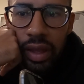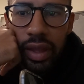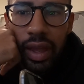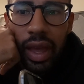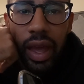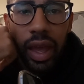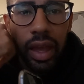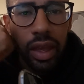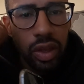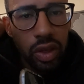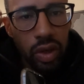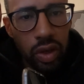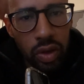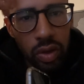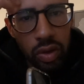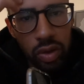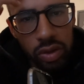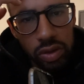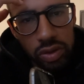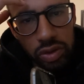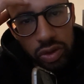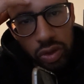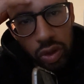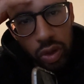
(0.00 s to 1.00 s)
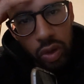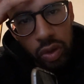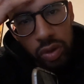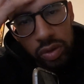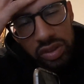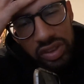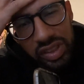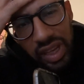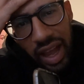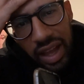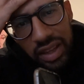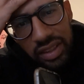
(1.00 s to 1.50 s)
Yeah, you.
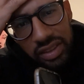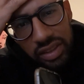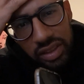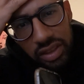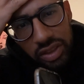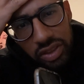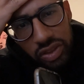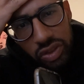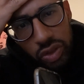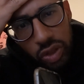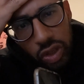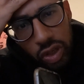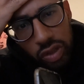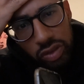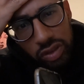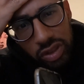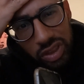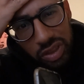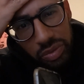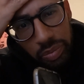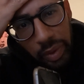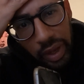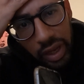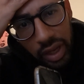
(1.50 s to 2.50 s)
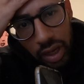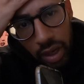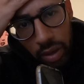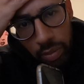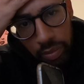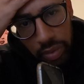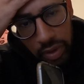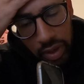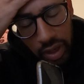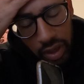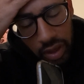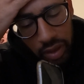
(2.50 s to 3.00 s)
So, Tasca Studios is my
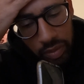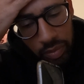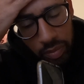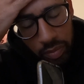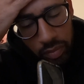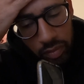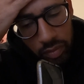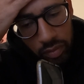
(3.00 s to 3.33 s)
company.